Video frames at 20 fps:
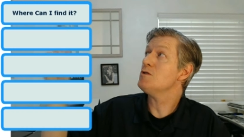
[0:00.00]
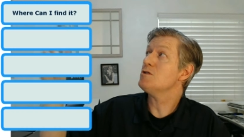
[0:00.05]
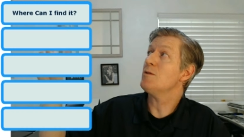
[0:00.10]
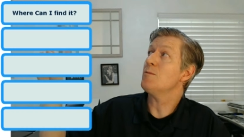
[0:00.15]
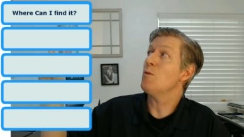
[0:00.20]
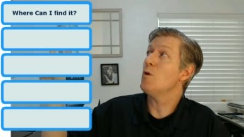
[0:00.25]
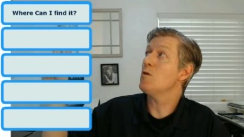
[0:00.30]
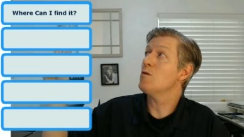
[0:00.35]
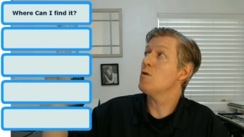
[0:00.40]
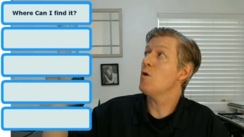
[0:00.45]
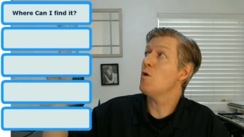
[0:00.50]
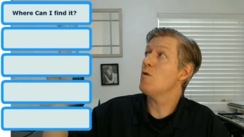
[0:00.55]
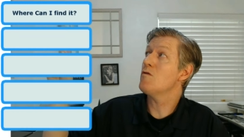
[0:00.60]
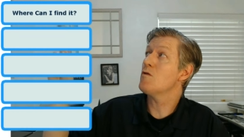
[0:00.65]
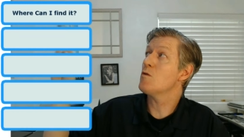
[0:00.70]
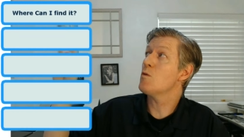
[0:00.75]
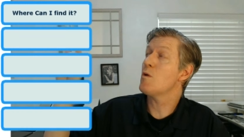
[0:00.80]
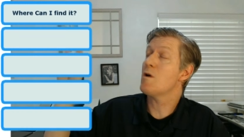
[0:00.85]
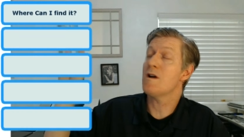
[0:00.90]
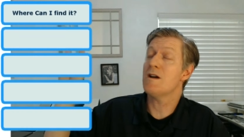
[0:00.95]
First I'm going to go
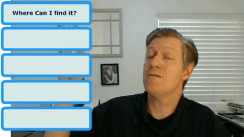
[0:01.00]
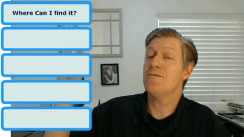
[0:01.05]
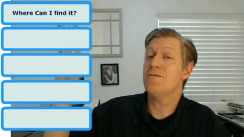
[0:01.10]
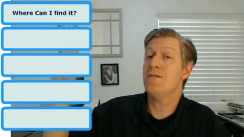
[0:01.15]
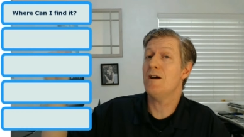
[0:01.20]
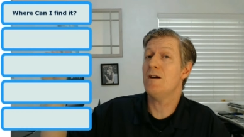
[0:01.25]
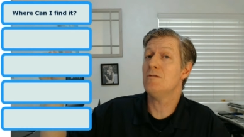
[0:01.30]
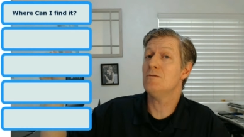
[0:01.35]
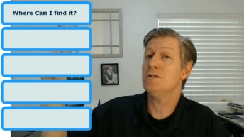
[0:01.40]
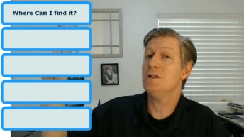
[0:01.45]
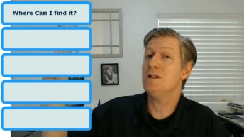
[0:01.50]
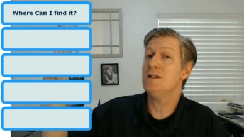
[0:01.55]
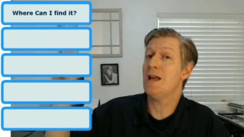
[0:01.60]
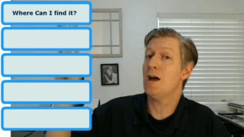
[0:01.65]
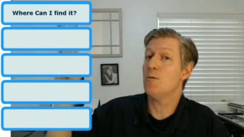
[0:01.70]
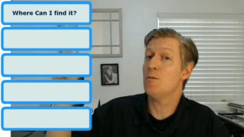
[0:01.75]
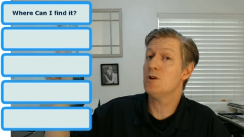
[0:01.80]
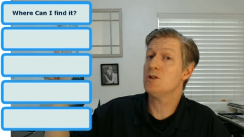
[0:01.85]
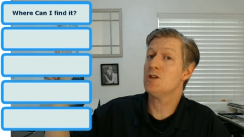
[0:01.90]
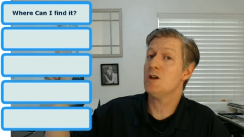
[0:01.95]
over where I found it and
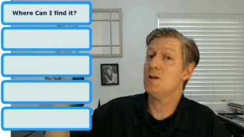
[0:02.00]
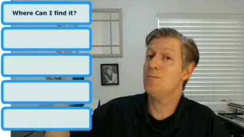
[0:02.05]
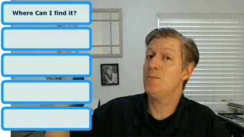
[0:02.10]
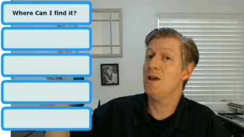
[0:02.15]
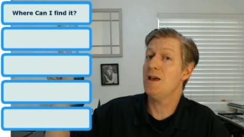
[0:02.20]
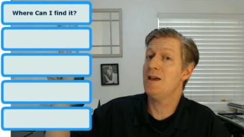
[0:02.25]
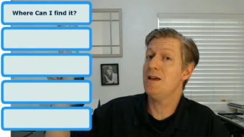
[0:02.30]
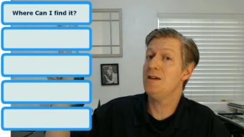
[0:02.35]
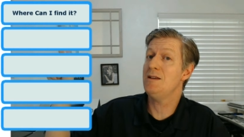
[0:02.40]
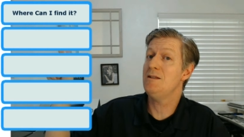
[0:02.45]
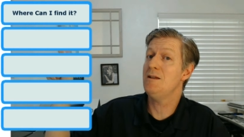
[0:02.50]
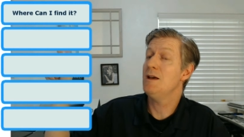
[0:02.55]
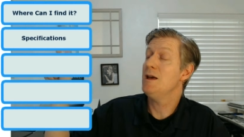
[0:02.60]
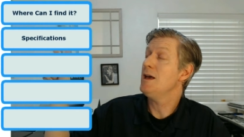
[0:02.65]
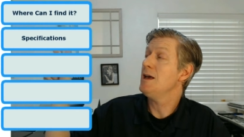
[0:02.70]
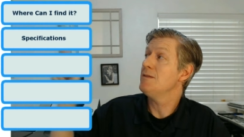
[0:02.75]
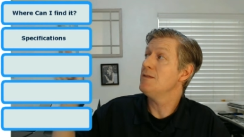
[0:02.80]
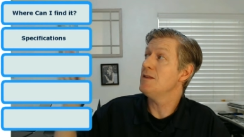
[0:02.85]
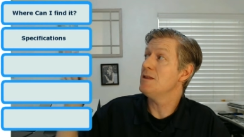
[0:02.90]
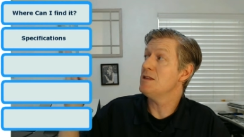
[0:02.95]
how much I paid,
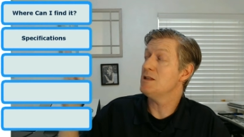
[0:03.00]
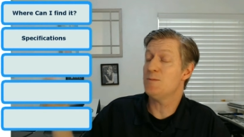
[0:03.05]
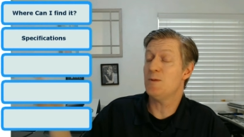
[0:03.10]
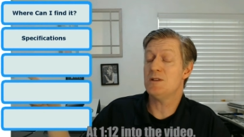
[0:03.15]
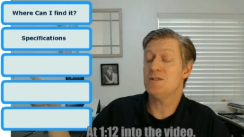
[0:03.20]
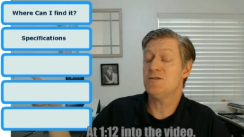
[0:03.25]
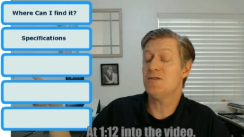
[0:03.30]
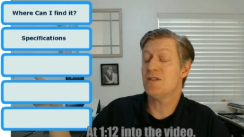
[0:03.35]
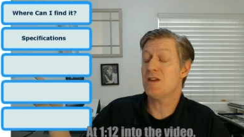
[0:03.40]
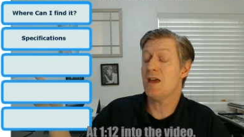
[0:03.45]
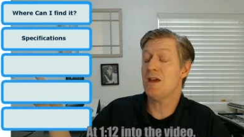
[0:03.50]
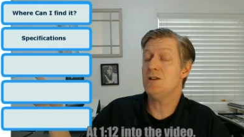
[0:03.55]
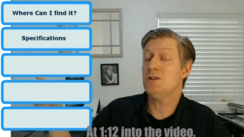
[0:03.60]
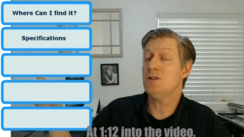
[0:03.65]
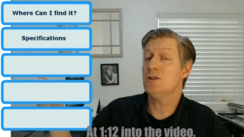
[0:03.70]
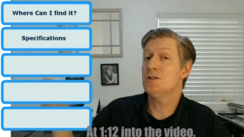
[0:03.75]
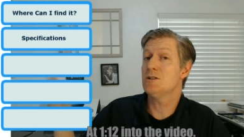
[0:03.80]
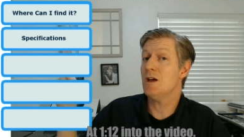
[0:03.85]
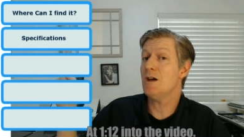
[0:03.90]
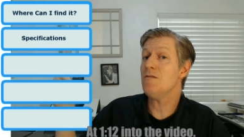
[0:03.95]
then the
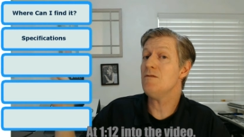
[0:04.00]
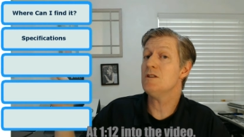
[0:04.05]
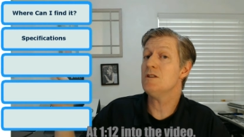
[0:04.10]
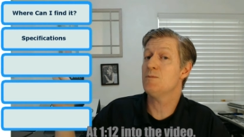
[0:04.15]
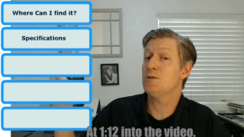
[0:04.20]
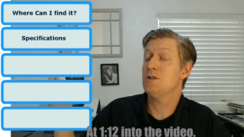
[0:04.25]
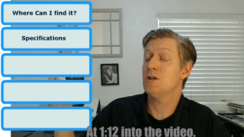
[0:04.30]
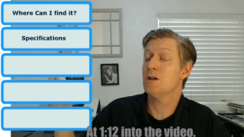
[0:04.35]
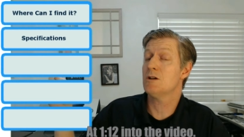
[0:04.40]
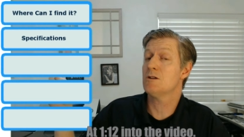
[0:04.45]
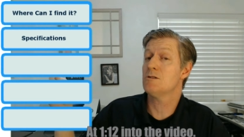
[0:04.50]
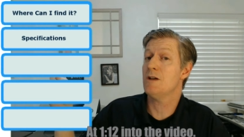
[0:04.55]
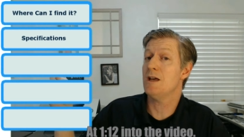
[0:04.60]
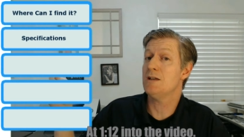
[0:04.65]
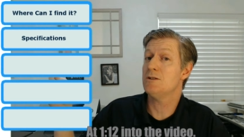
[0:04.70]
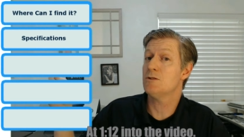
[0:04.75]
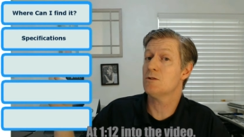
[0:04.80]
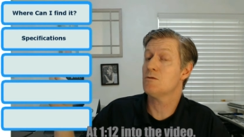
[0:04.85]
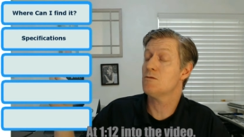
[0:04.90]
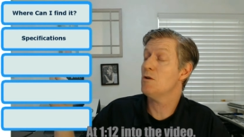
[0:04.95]
specifications of this particular
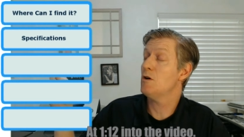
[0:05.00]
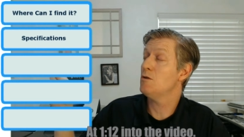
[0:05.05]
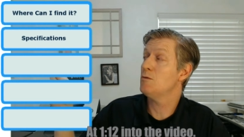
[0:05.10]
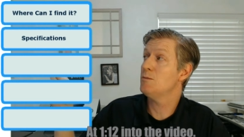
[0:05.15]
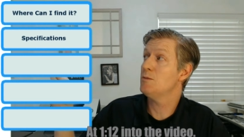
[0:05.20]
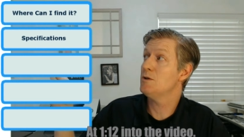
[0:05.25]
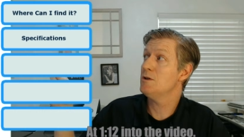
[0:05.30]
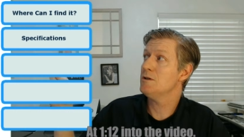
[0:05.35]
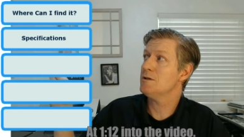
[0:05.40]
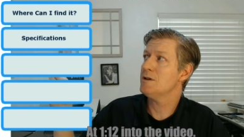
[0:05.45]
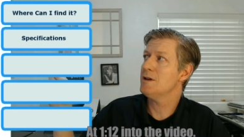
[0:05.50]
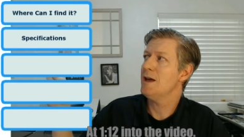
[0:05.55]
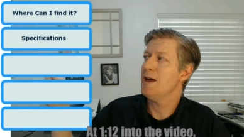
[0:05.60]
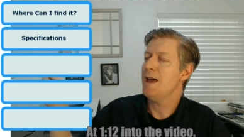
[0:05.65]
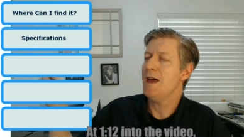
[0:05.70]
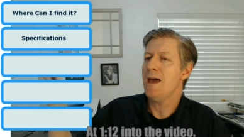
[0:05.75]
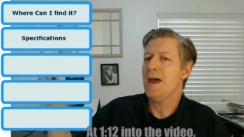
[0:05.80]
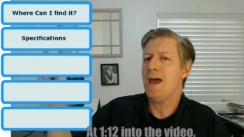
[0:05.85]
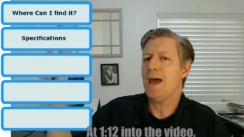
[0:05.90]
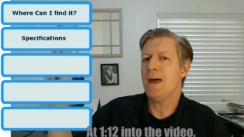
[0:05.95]
Acer Chromebook,
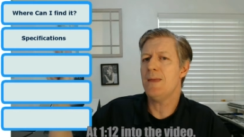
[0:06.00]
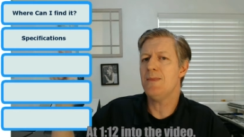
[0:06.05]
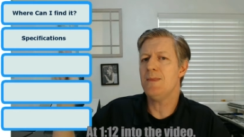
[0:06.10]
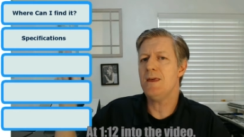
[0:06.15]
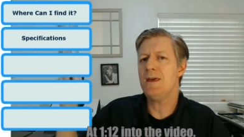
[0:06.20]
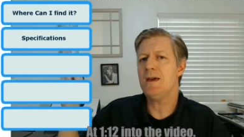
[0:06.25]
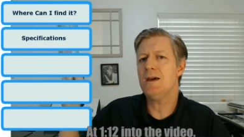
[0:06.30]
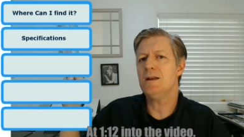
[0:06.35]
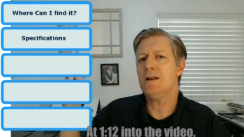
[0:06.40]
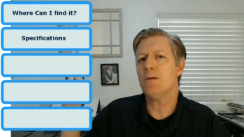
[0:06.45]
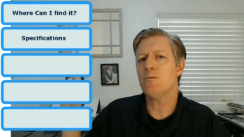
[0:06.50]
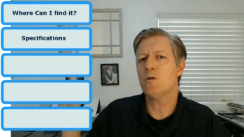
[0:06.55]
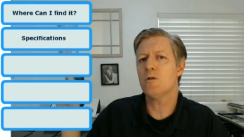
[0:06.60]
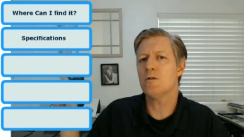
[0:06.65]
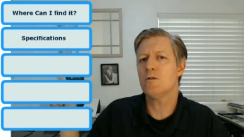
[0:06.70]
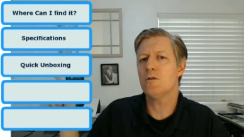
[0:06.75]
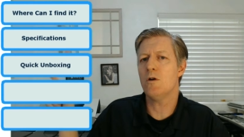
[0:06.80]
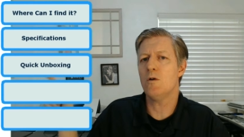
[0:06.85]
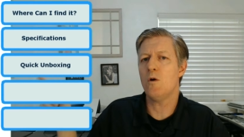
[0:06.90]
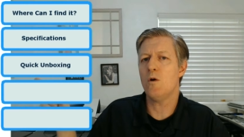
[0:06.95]
and then I'm
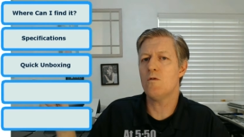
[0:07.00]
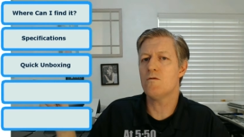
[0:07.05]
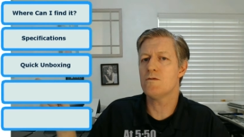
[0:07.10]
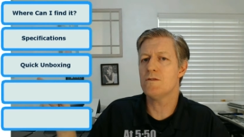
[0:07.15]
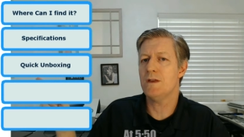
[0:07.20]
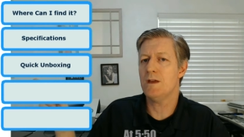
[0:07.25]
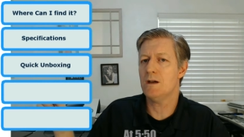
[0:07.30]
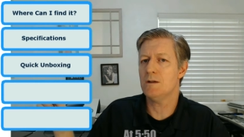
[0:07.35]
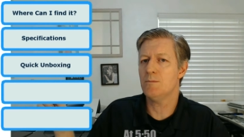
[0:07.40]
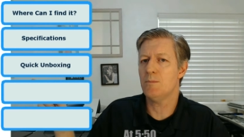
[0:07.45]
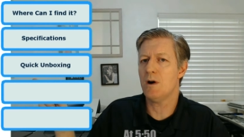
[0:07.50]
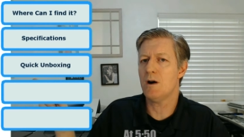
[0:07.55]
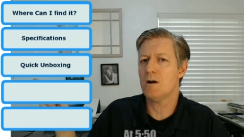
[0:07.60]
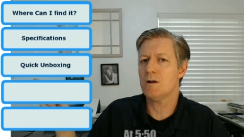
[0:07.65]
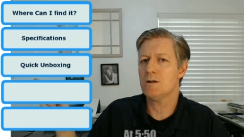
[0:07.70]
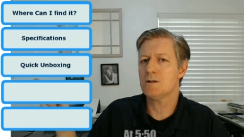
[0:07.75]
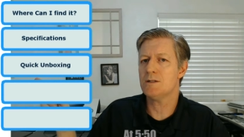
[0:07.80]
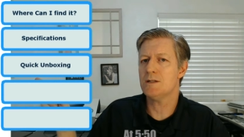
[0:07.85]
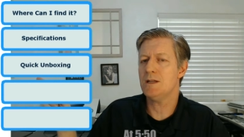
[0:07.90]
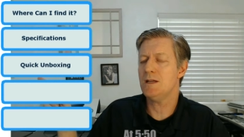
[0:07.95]
going to go over the
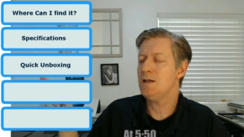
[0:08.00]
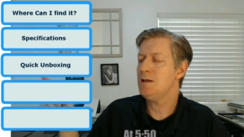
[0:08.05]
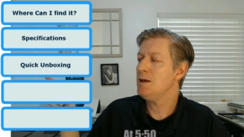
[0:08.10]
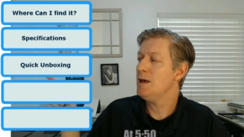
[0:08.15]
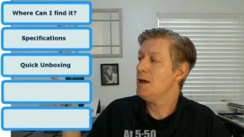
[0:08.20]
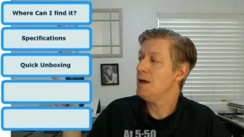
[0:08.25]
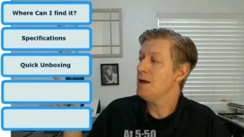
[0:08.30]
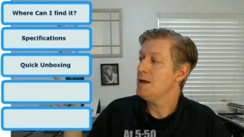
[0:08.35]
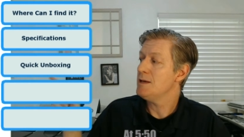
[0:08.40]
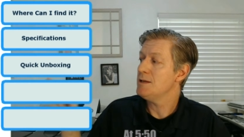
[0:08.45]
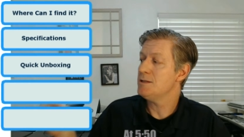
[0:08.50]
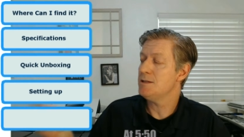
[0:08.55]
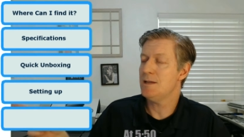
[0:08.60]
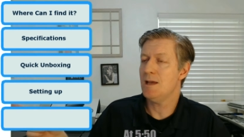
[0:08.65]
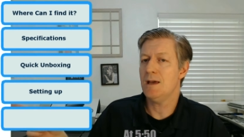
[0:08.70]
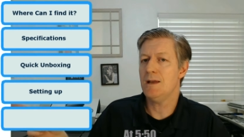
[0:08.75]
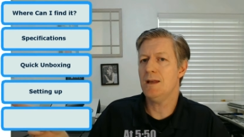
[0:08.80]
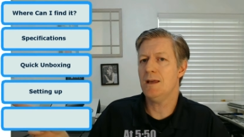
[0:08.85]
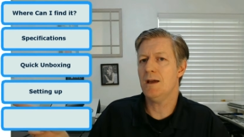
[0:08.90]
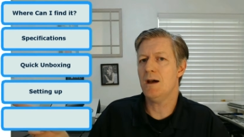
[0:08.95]
unboxing,
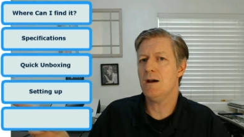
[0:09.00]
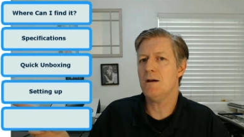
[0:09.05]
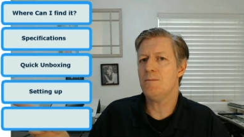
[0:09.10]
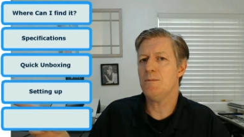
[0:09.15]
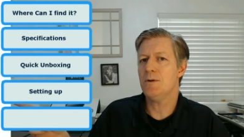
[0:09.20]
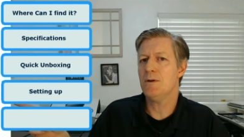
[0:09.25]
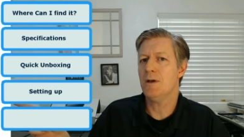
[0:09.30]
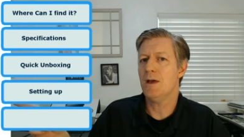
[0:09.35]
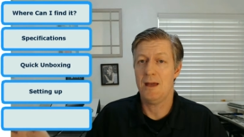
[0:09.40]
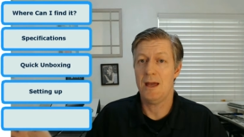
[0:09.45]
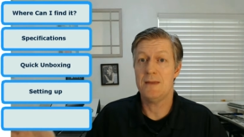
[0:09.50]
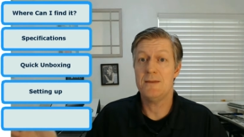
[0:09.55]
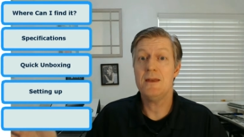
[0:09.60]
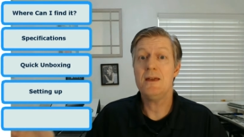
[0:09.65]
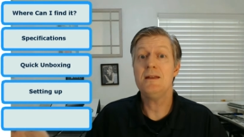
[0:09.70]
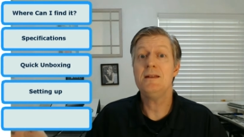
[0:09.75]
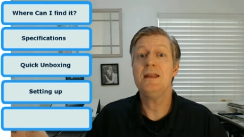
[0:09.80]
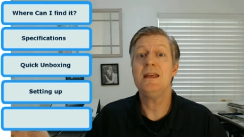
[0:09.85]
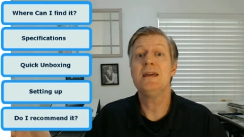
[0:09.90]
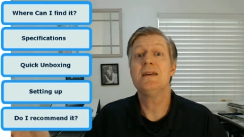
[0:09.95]
setting up, and
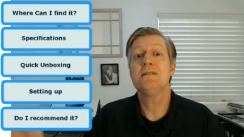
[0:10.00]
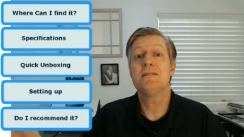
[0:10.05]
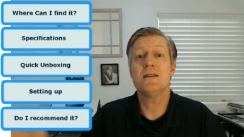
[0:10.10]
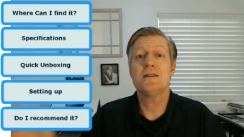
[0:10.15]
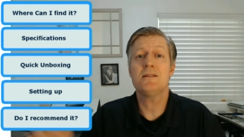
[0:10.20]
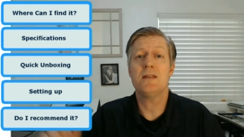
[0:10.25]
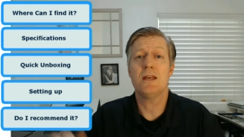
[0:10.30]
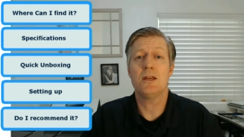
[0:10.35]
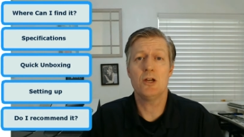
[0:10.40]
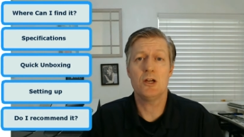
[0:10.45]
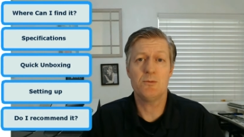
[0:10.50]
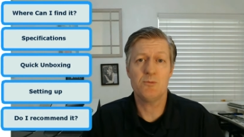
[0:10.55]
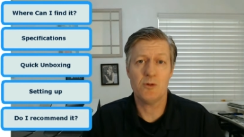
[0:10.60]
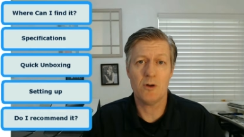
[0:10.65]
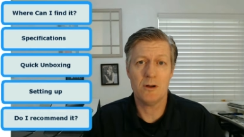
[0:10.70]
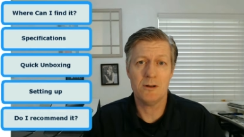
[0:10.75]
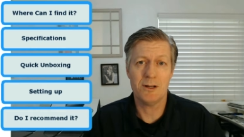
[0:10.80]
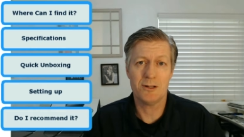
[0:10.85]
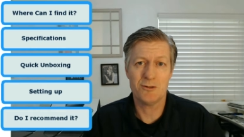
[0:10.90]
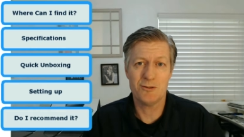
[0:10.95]
then is this a good
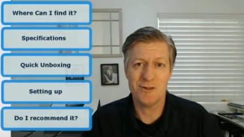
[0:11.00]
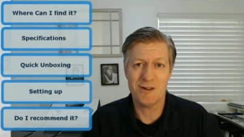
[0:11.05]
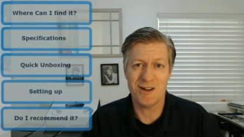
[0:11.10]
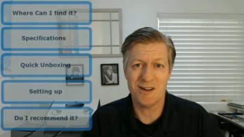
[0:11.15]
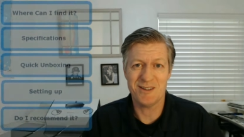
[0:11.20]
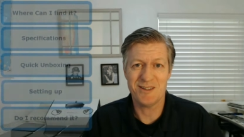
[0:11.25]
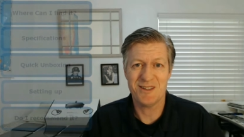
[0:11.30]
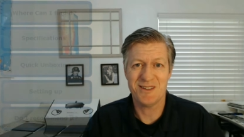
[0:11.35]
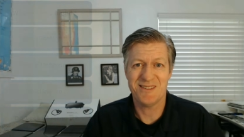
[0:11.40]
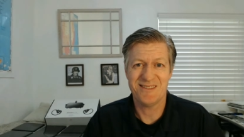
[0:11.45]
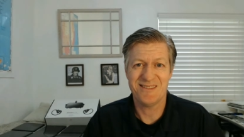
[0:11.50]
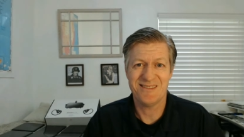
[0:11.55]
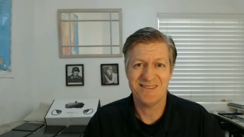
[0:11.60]
product or not.